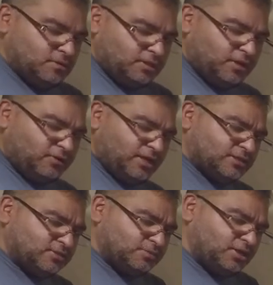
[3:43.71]
Now we got
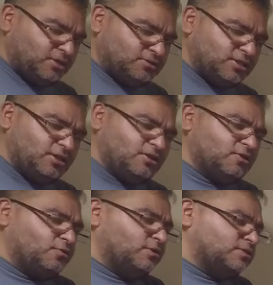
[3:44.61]
something else here
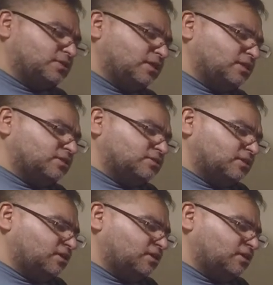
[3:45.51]
where it says